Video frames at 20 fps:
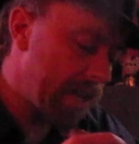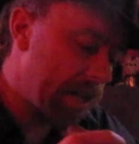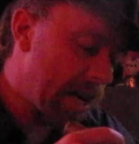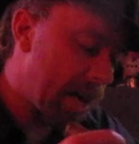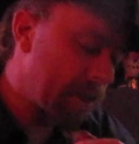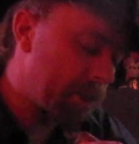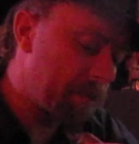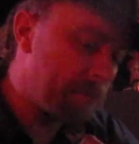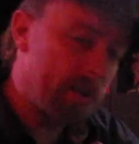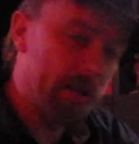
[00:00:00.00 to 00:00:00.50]

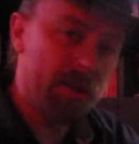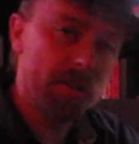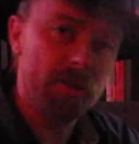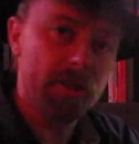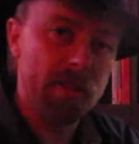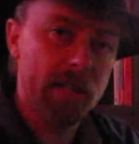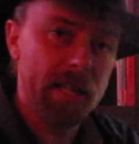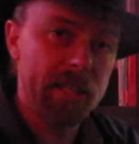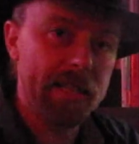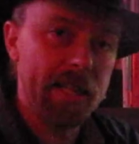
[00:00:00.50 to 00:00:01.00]
got the
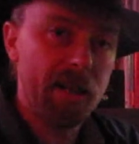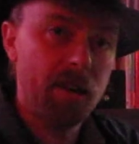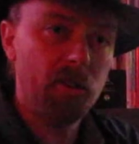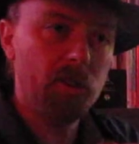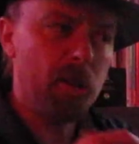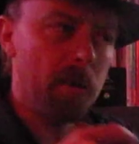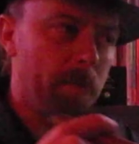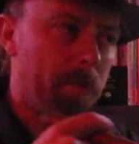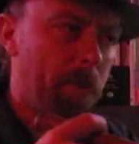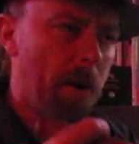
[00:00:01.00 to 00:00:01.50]
pictures like that on
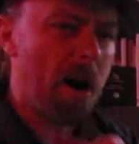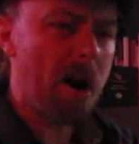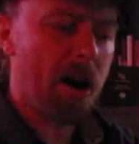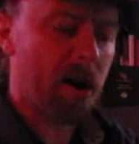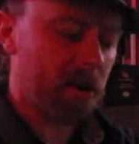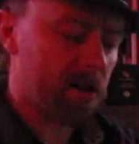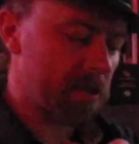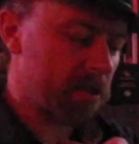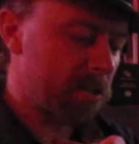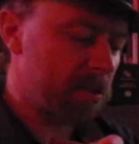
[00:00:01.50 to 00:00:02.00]
the
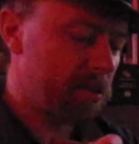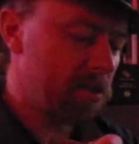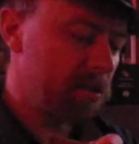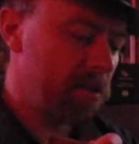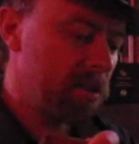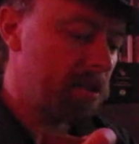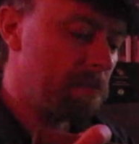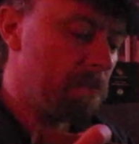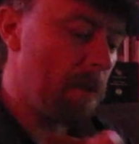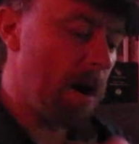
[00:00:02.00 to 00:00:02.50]
box.
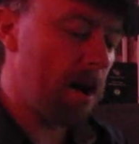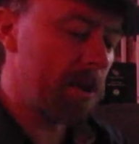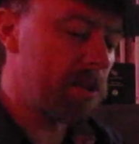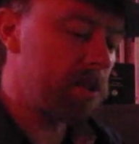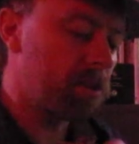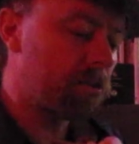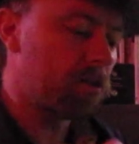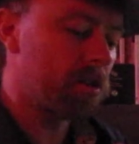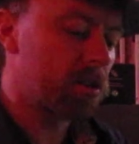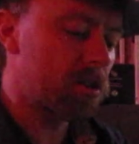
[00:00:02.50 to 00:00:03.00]
It's Monte
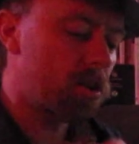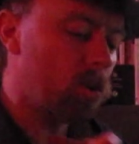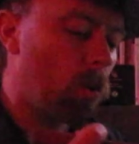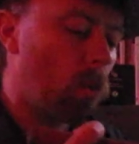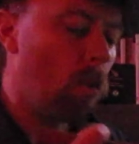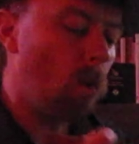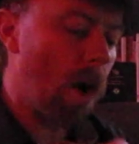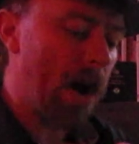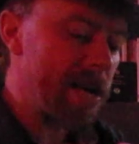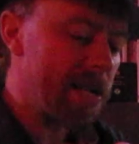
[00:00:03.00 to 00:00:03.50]
Cristo
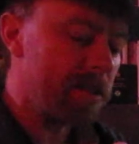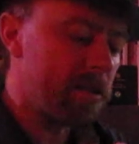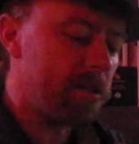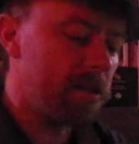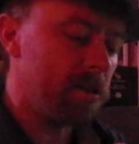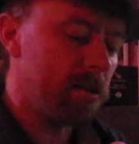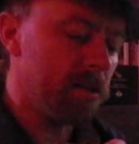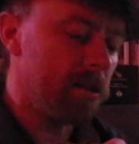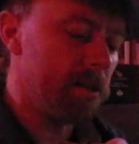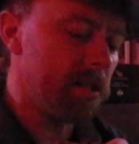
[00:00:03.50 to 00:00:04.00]
White
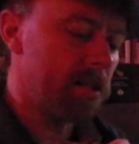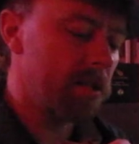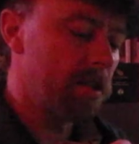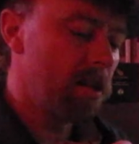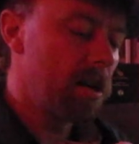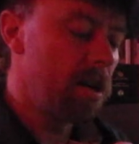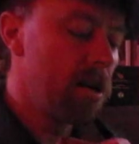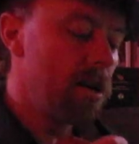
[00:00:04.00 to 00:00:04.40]
series.